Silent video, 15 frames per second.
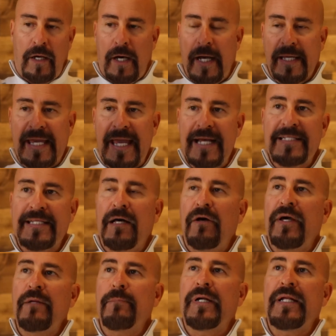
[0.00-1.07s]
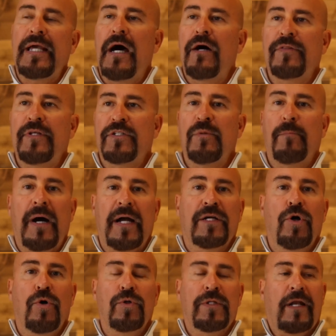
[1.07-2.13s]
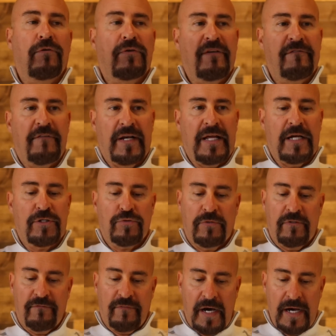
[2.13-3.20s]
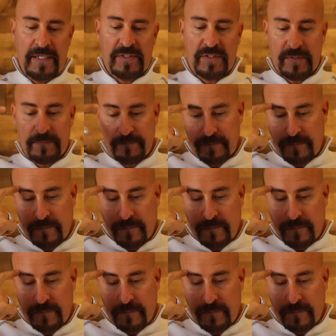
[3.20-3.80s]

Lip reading: I can't tell anybody out there to buy gold. I don't give financial advice,